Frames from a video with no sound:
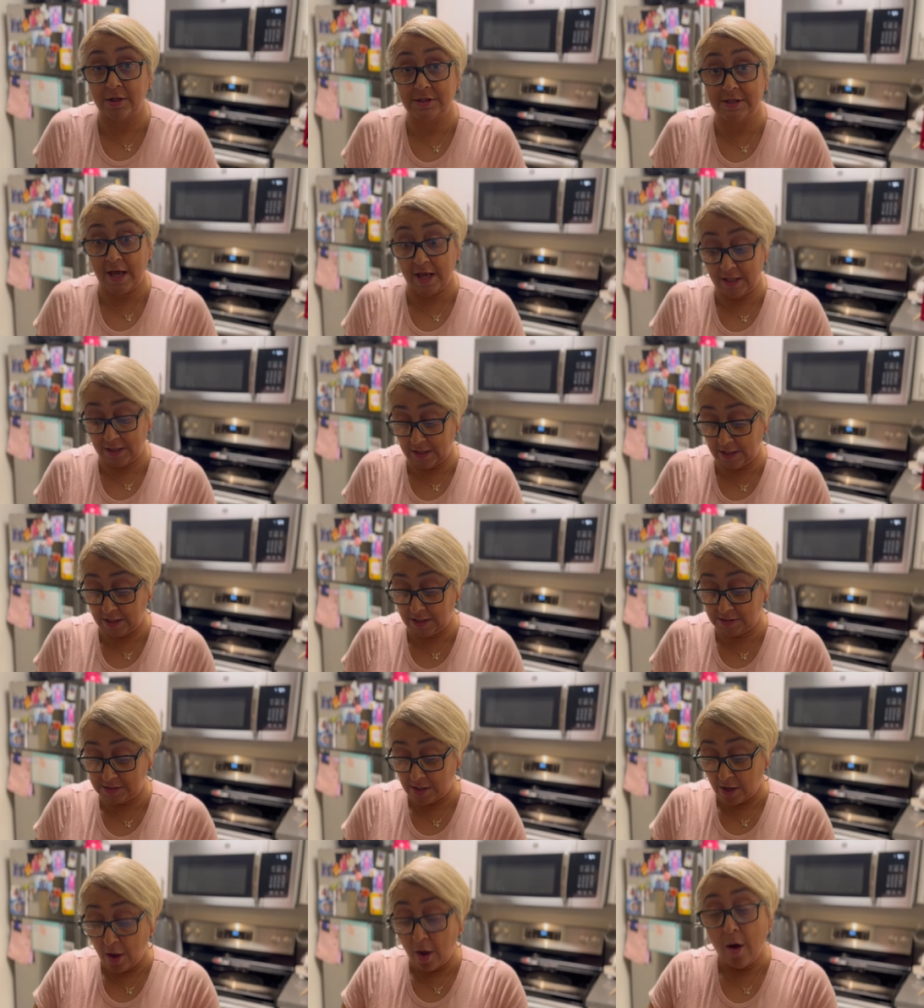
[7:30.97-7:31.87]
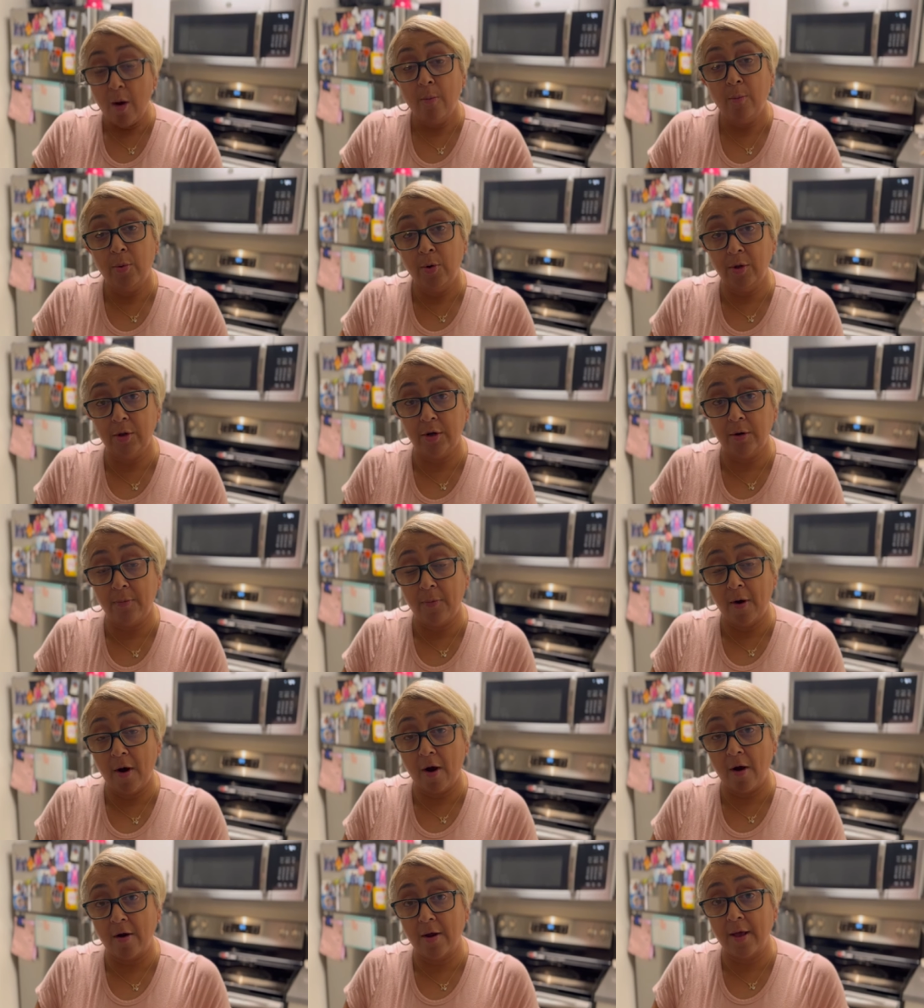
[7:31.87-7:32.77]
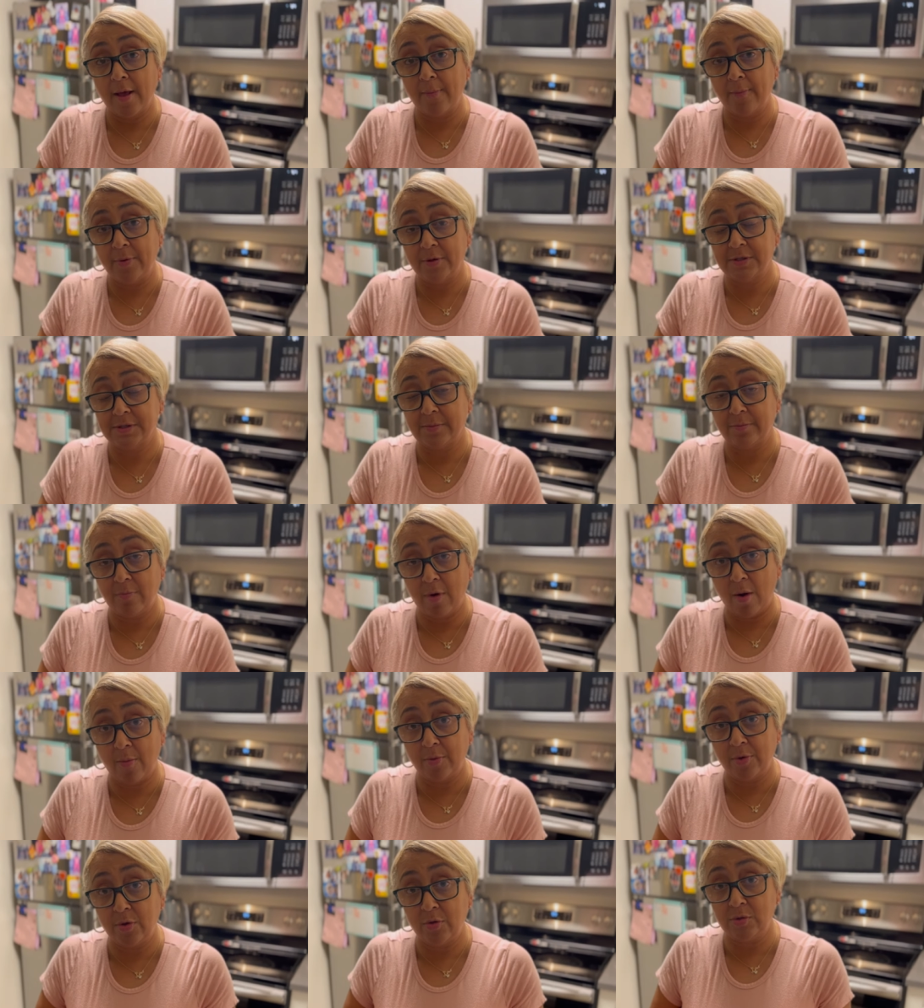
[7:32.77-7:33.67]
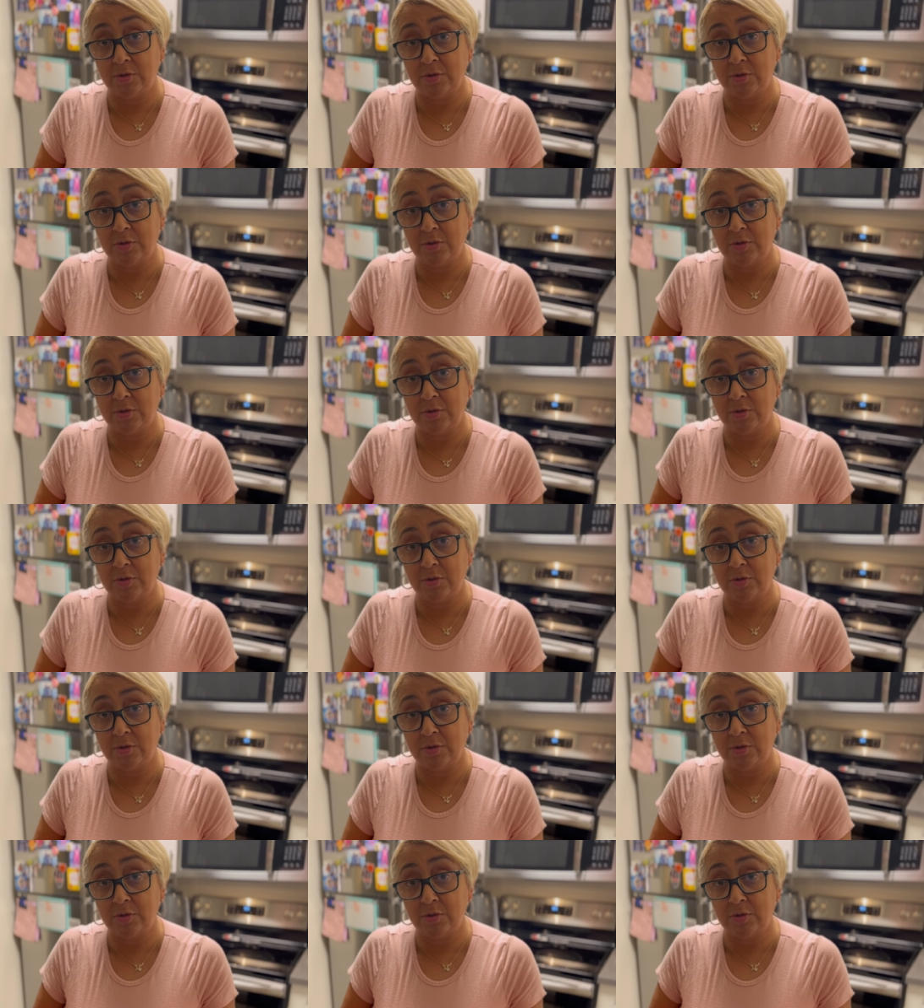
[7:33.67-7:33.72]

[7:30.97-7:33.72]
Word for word: take this, pull it apart, and put some barbecue